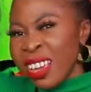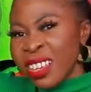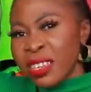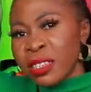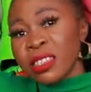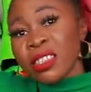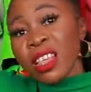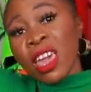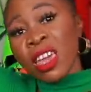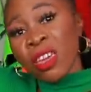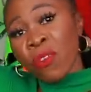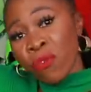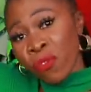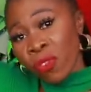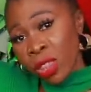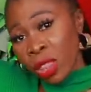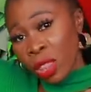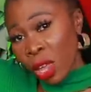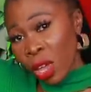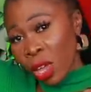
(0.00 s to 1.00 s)
is
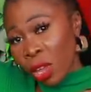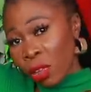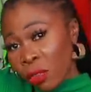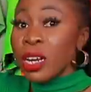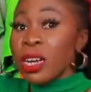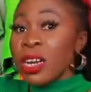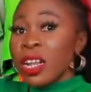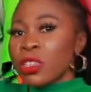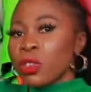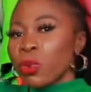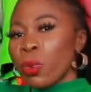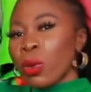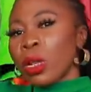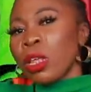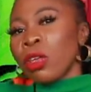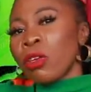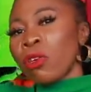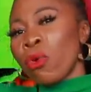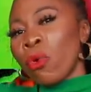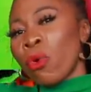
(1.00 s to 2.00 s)
everything. Let's
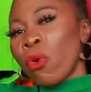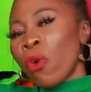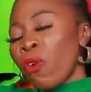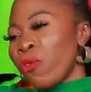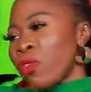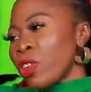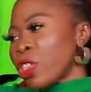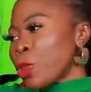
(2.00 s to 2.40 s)
quickly go over